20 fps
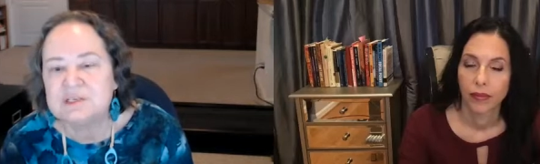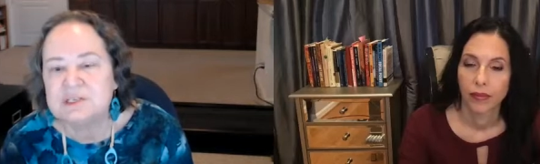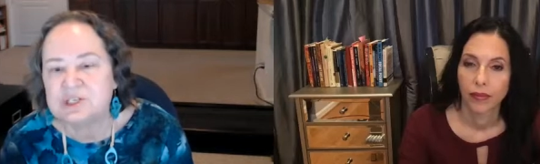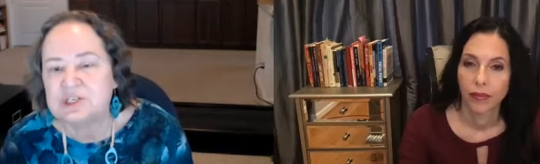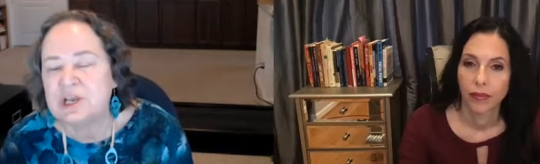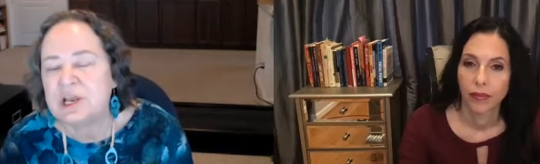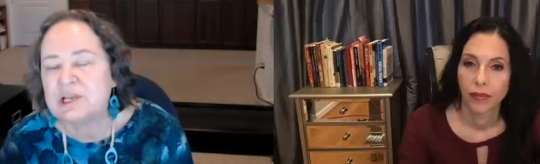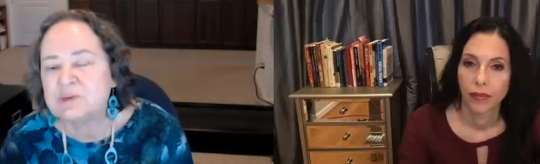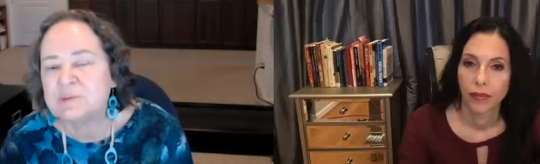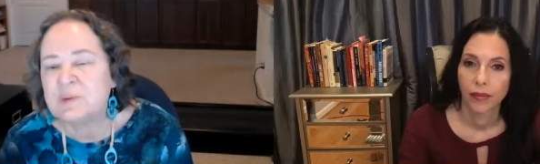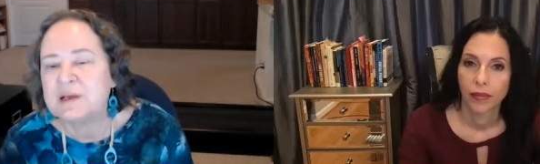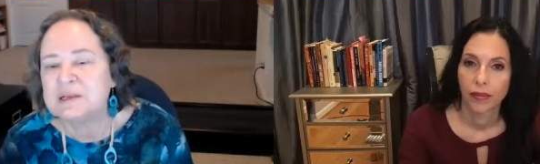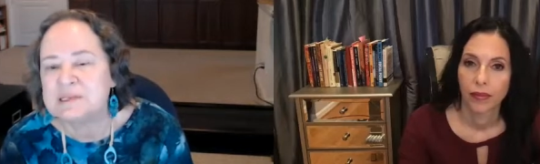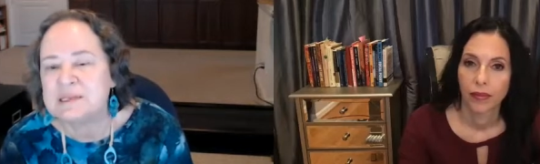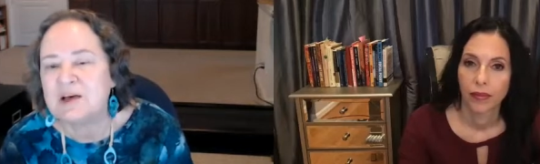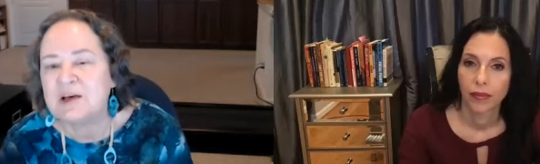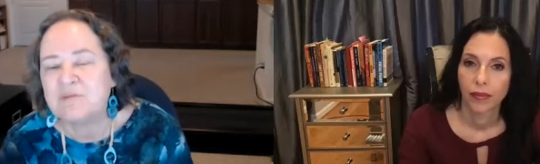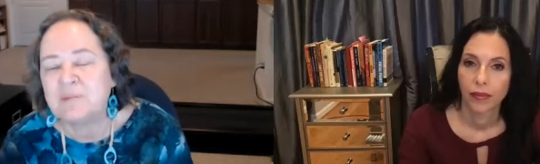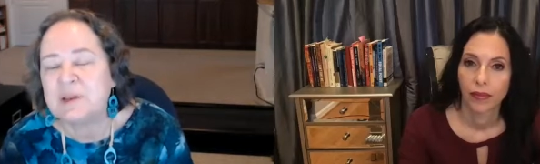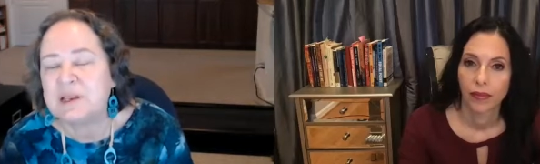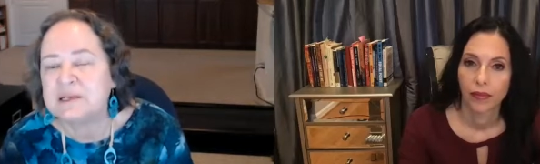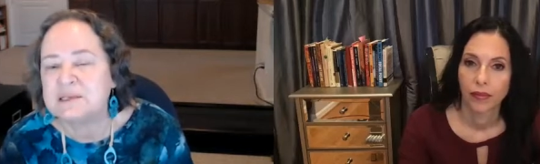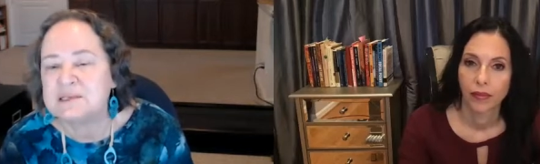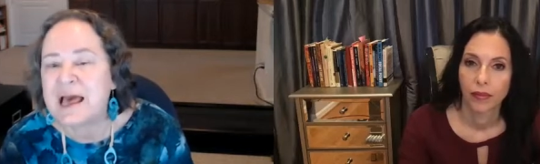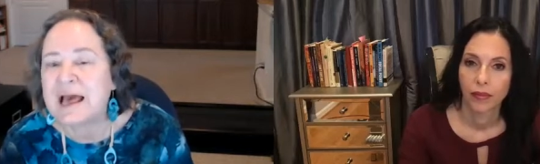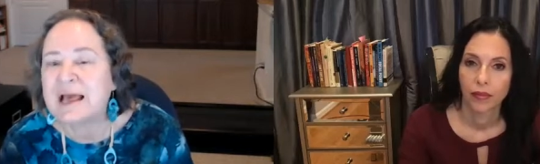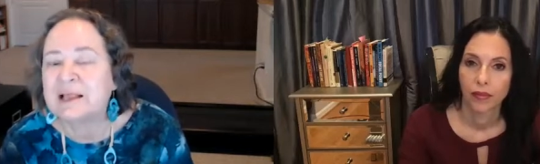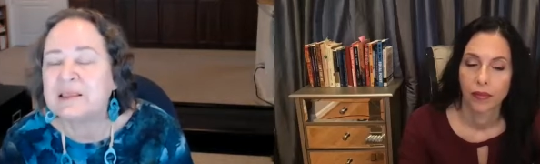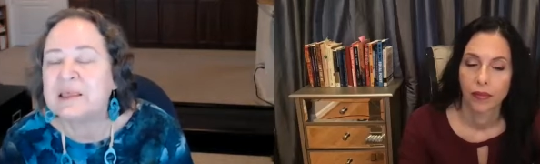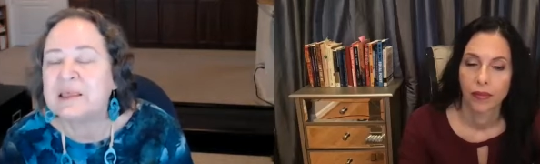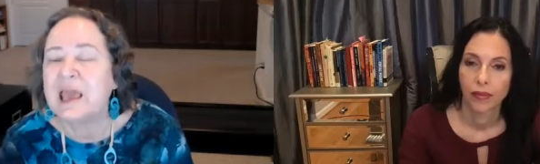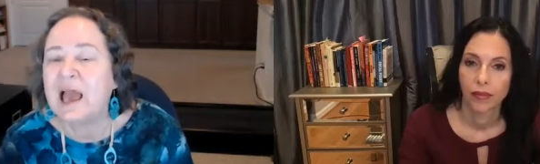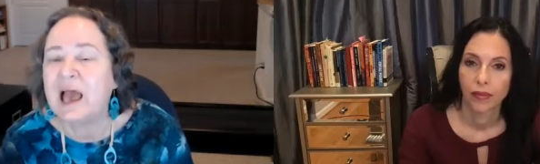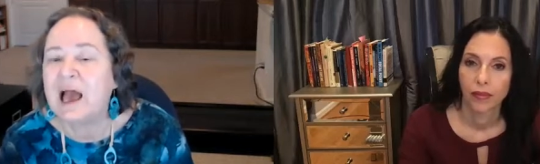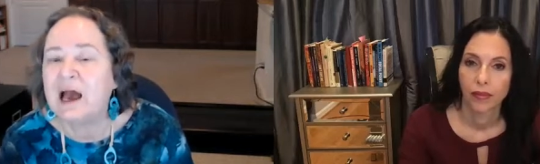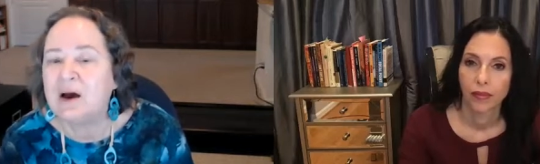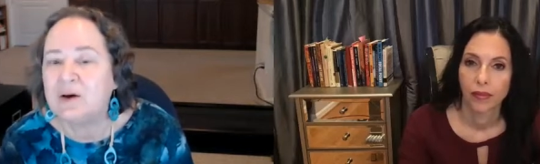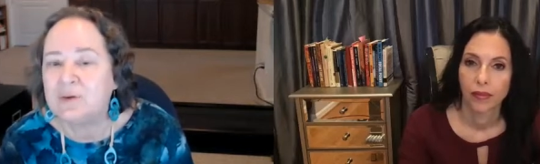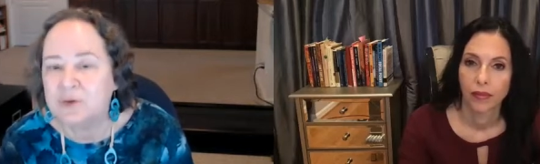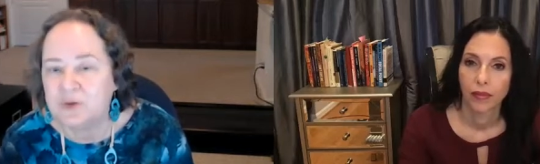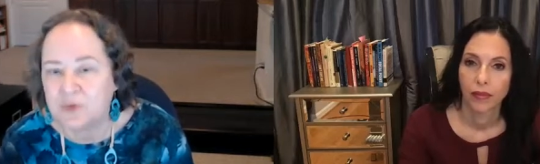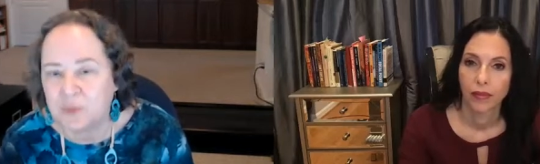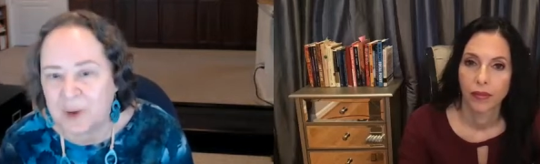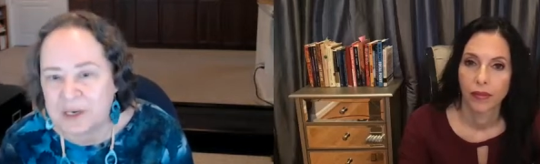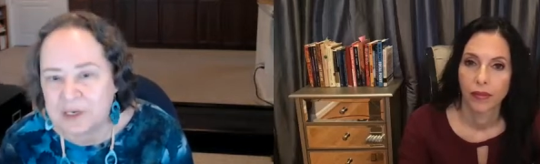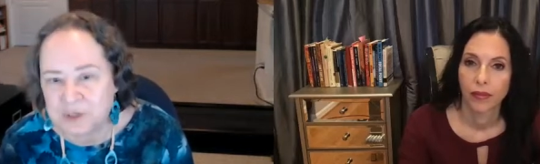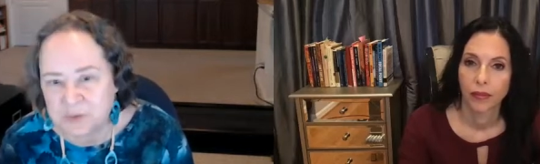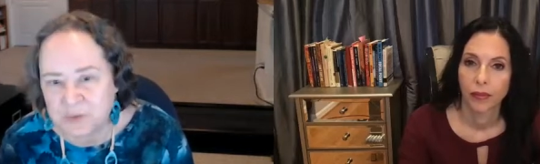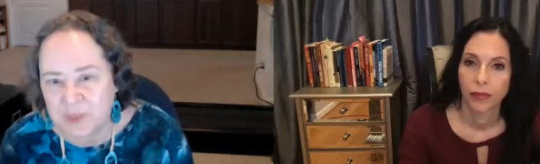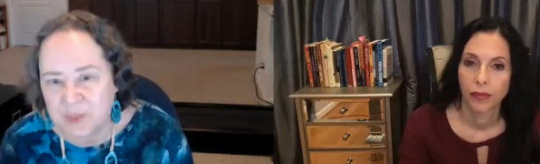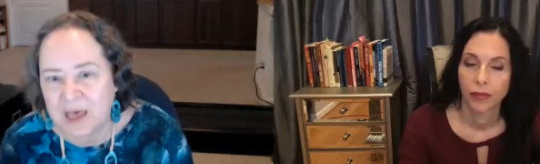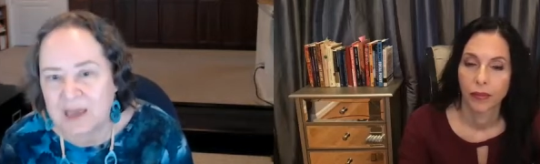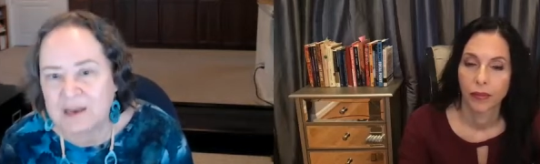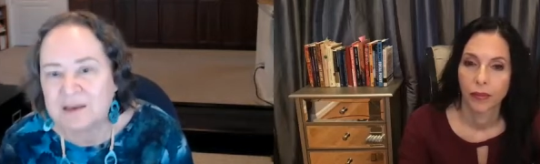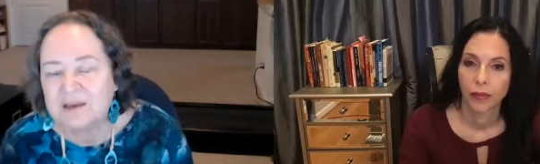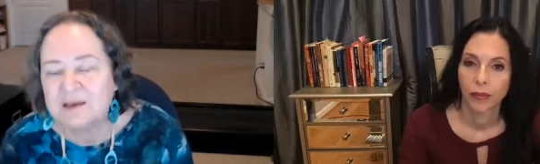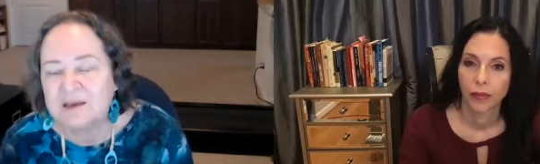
Speaker 1: to change myself, but exactly how do I do that?